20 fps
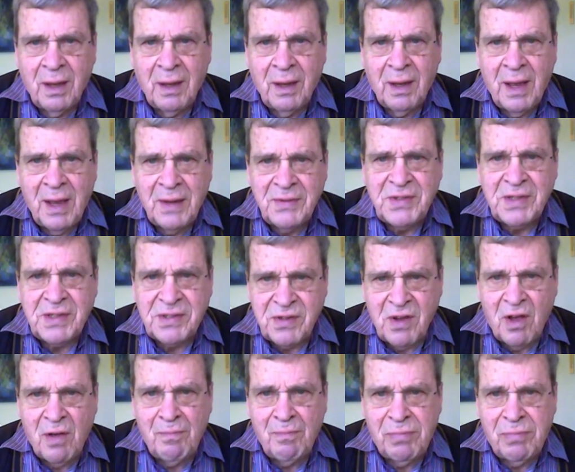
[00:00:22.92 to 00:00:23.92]
As
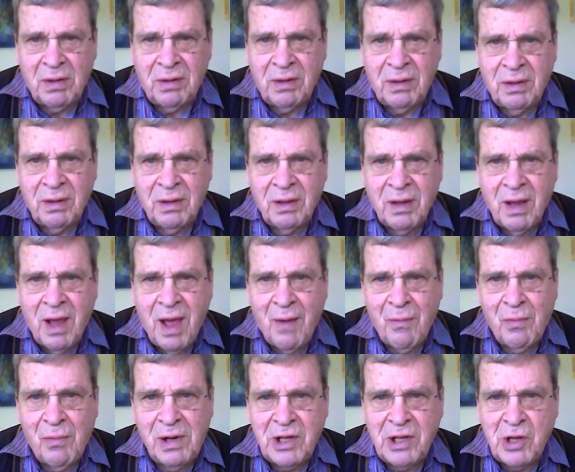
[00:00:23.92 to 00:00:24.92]
example, I
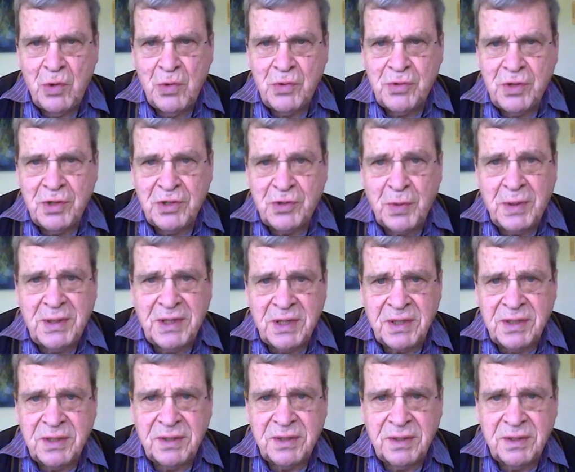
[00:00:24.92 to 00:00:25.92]
will use
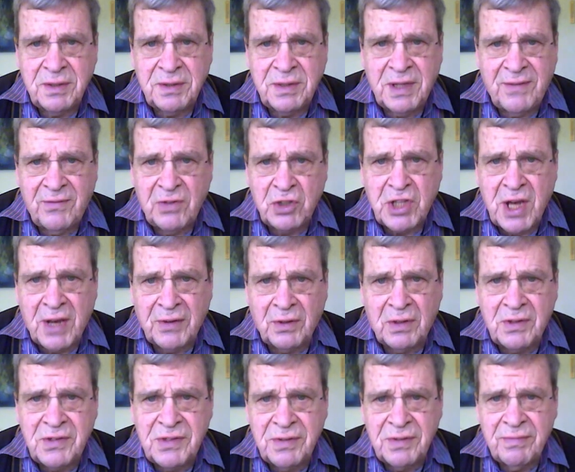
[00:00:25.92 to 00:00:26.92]
Swedish TV
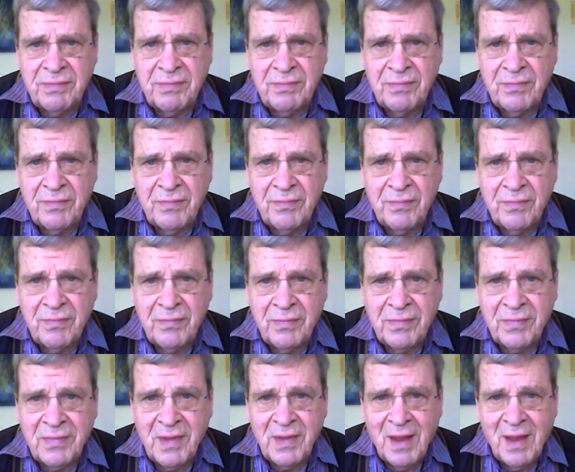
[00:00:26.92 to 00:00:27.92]
channels.
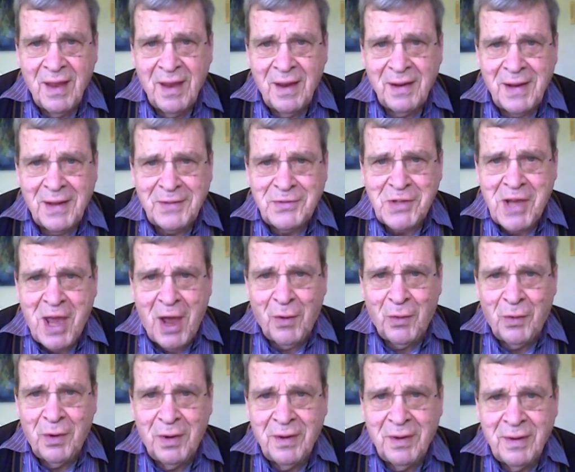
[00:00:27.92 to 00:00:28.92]
Let's go.